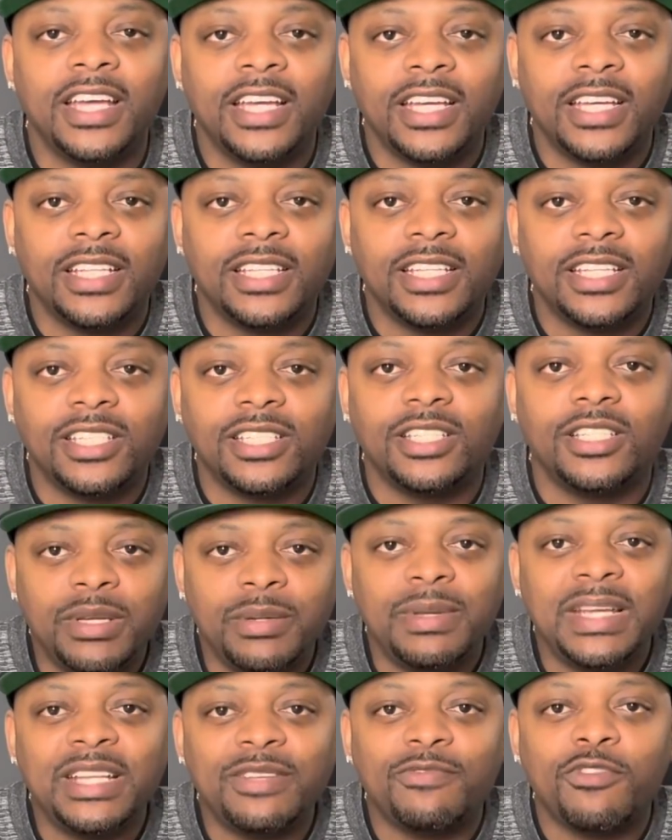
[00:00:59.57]
And this
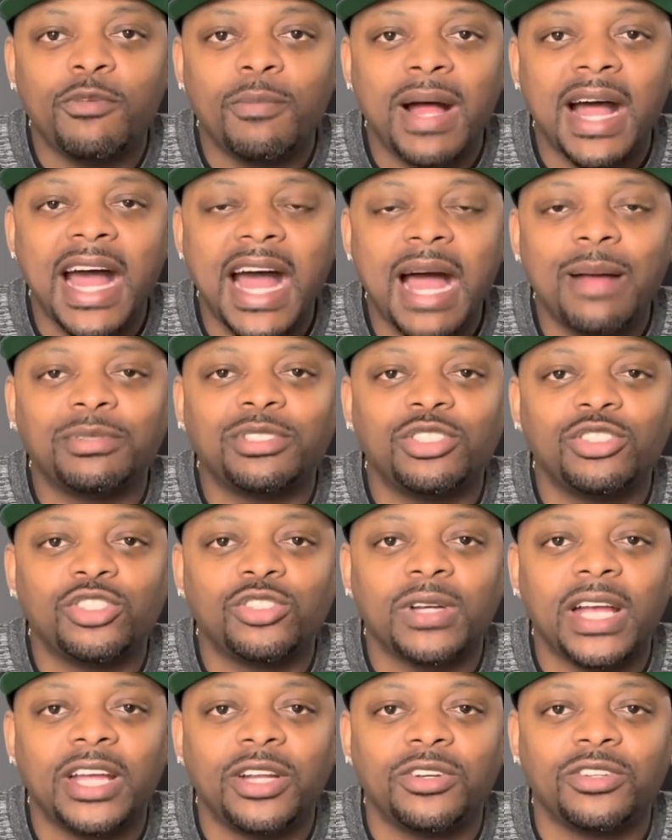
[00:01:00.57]
meant for my option
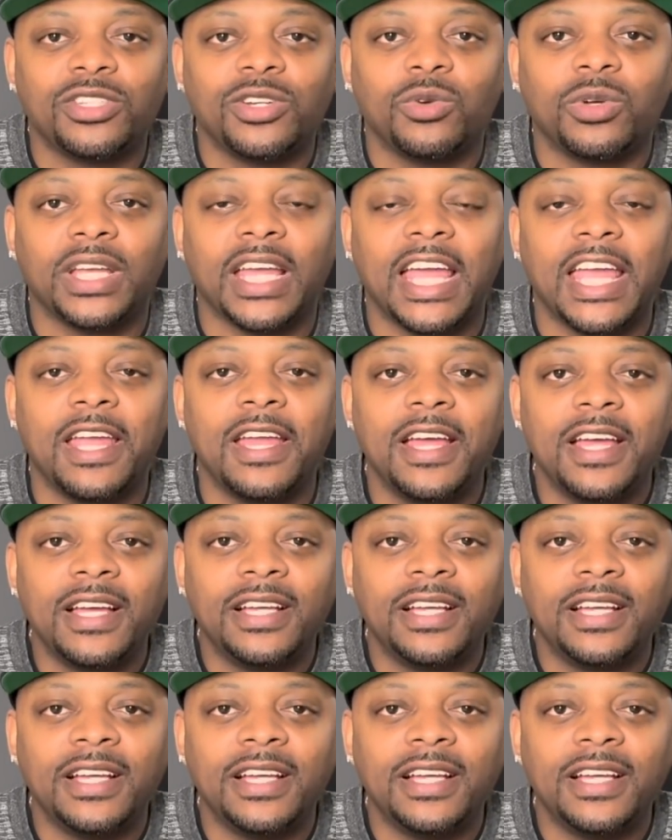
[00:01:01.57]
traders, okay?